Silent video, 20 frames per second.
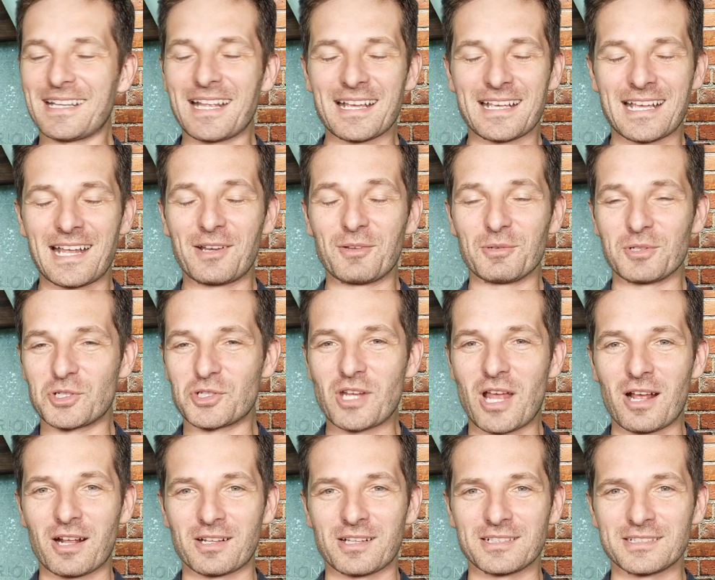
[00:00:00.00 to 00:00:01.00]
I kind of was
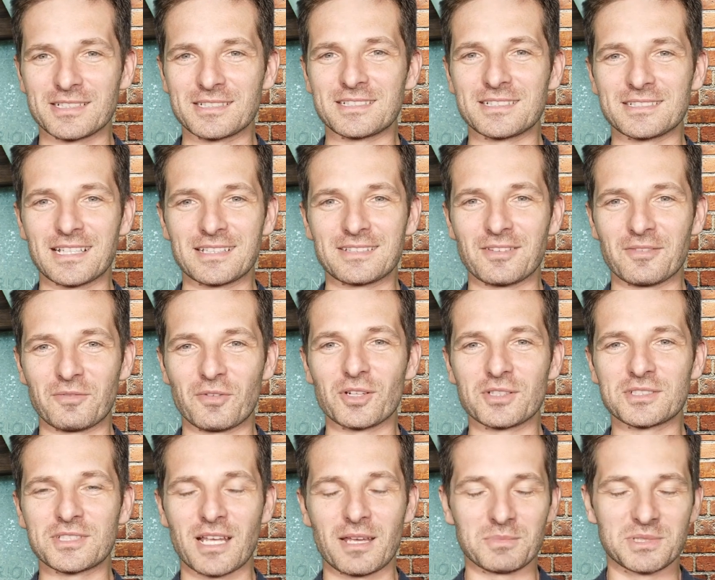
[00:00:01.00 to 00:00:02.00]
shocked because this is like the
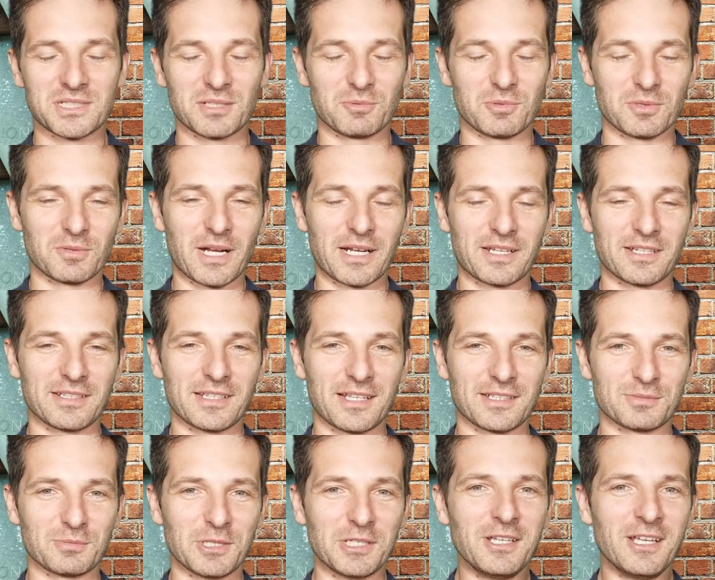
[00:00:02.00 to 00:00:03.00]
first time someone
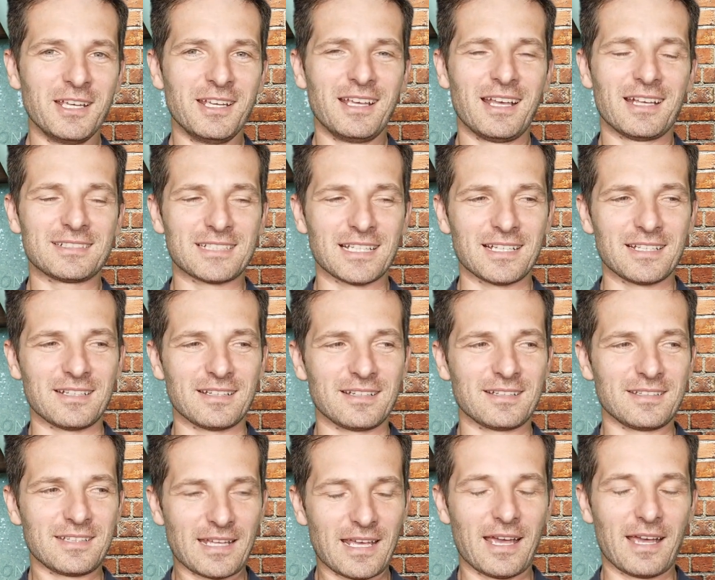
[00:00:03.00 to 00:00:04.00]
recognized me. I said,
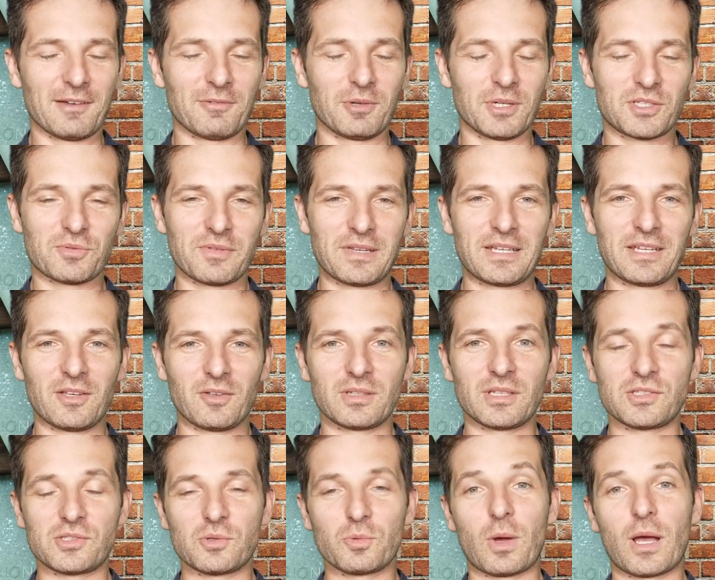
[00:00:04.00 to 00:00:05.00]
yeah, which video
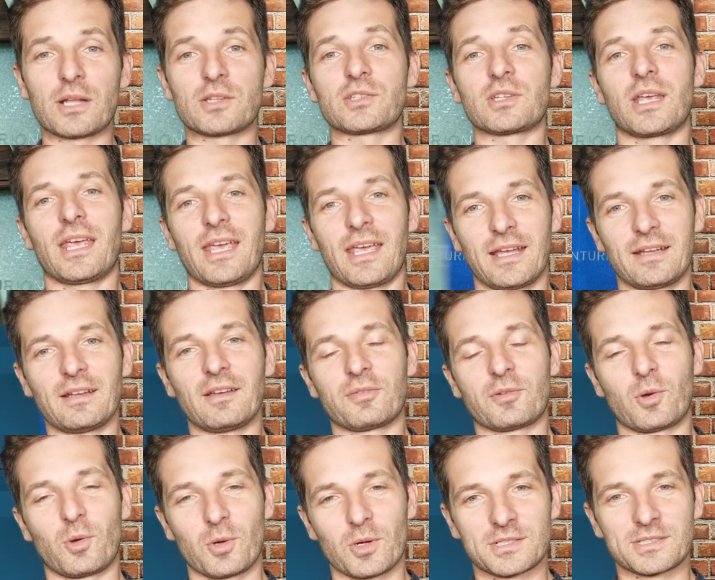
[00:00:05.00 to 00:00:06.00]
did you watch? And of
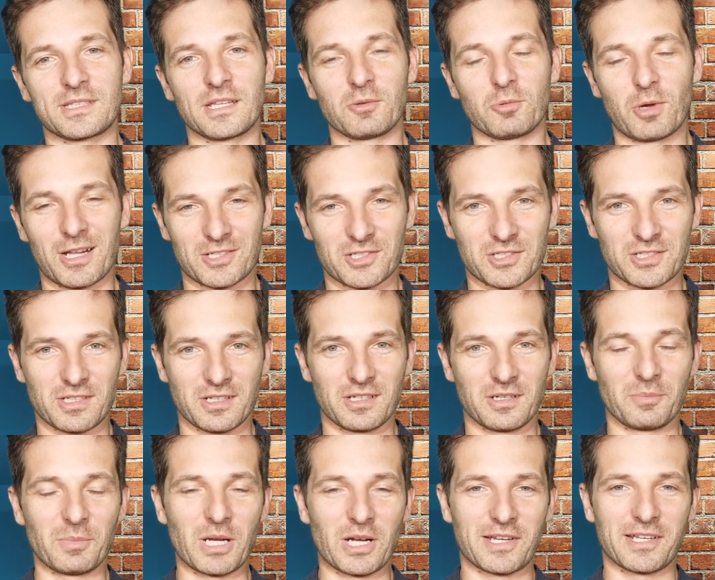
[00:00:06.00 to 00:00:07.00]
course they watched the
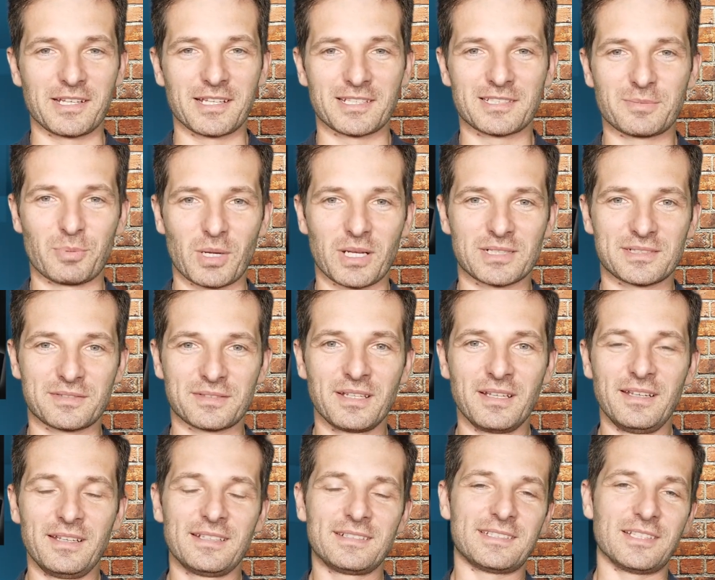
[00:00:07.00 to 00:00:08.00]
American Express
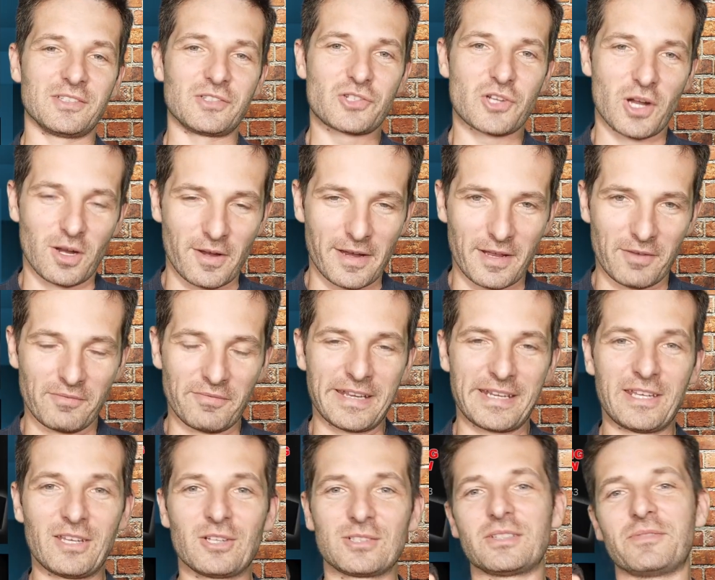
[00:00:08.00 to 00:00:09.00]
Centurion
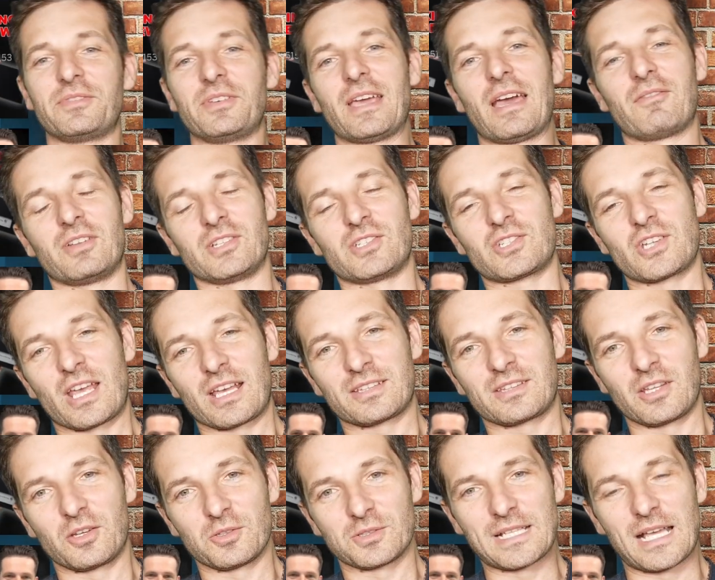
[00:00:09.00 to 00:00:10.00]
videos. If you haven't checked
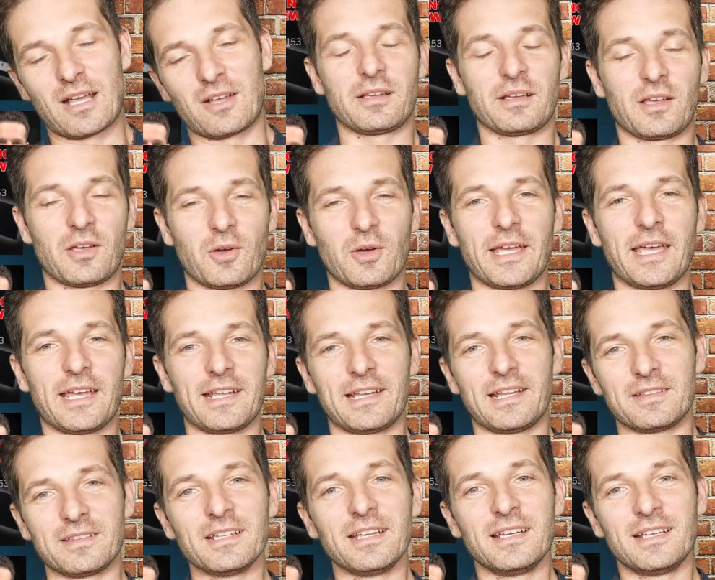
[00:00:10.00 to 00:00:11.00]
those out, go ahead
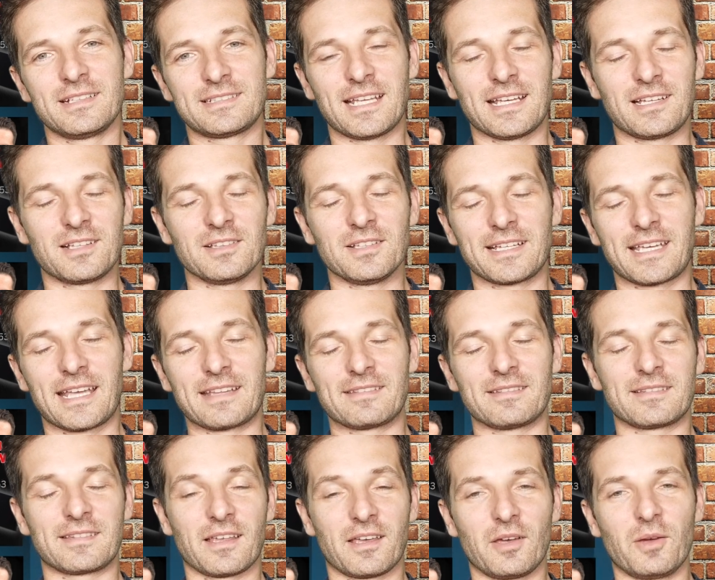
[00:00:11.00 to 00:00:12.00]
and take a look
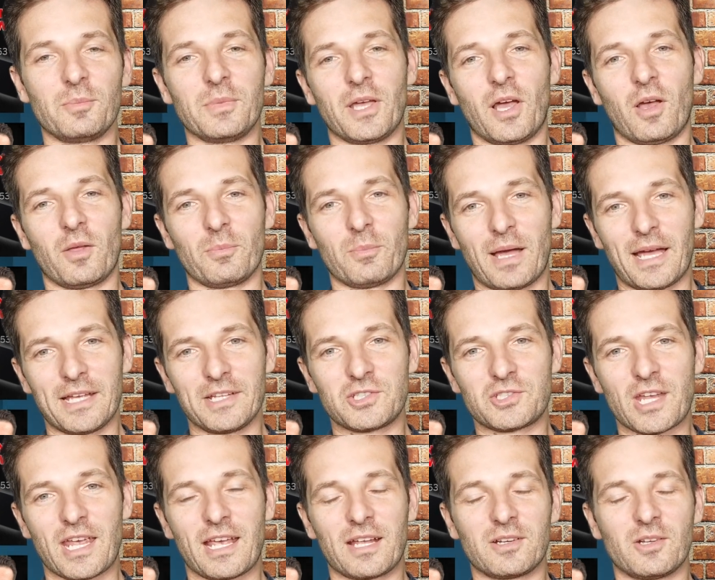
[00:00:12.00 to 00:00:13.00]
at them on my
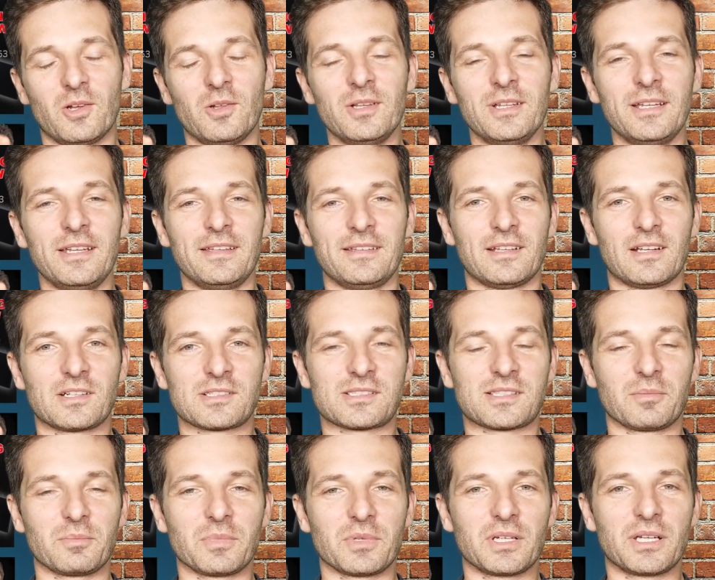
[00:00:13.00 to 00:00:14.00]
channel. There's
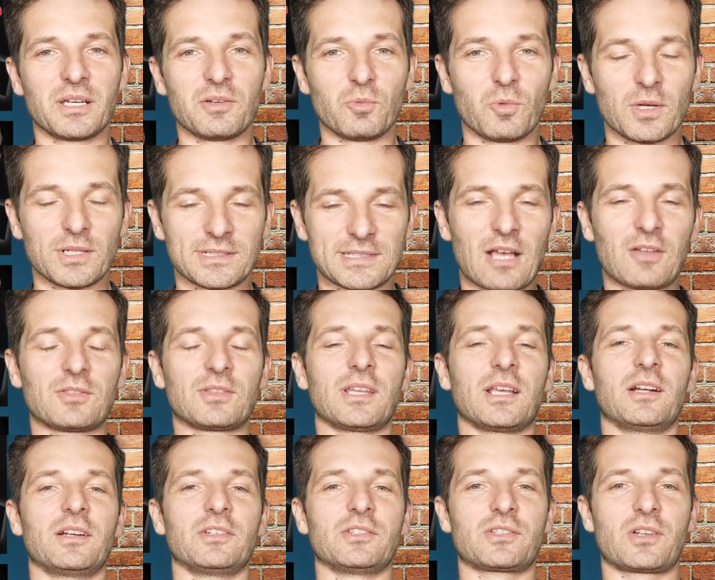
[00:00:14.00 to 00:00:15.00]
some good ones out
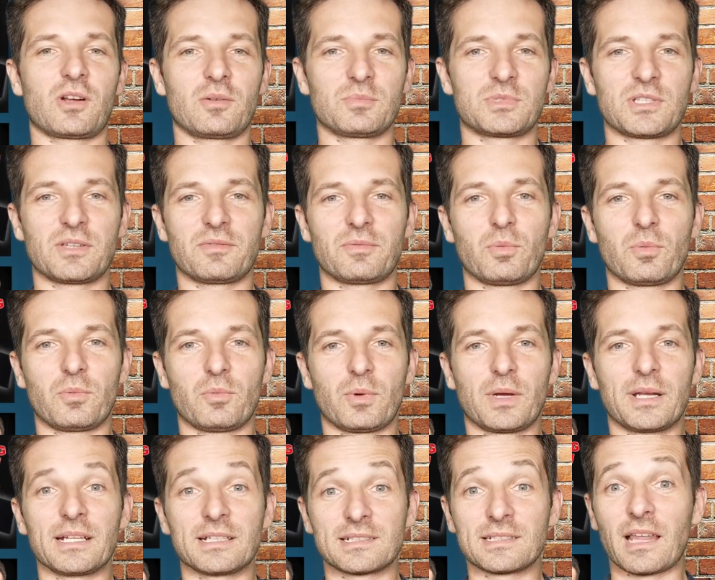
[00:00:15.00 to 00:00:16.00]
there in terms of
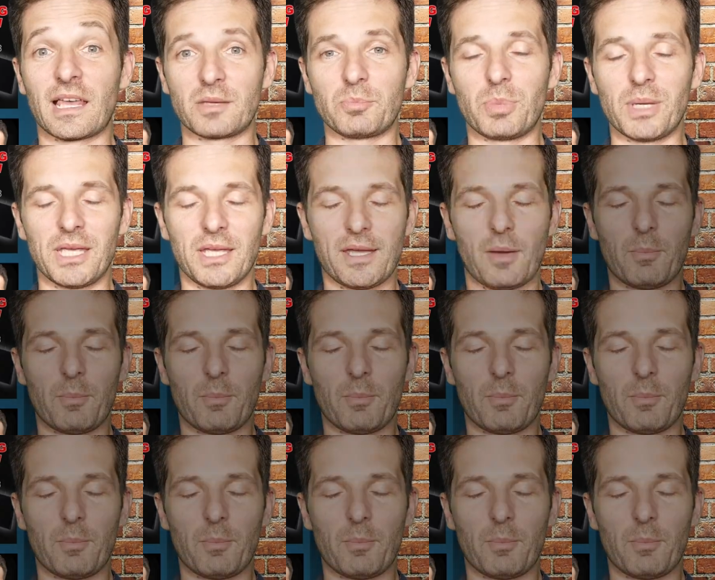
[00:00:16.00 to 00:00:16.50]
what it's like being a